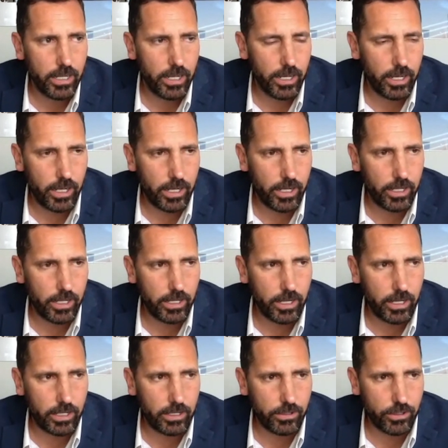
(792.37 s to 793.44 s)

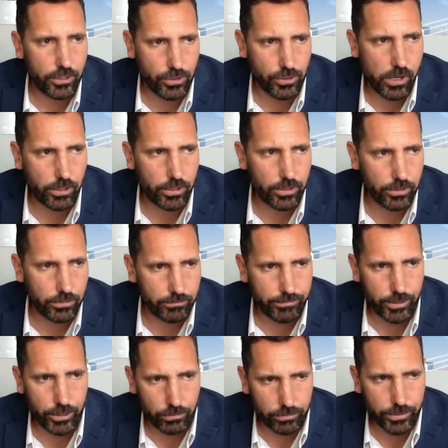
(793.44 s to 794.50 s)
and the stronger
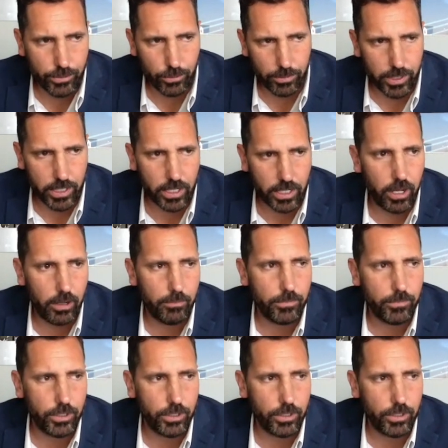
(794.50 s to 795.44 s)
you sort of become,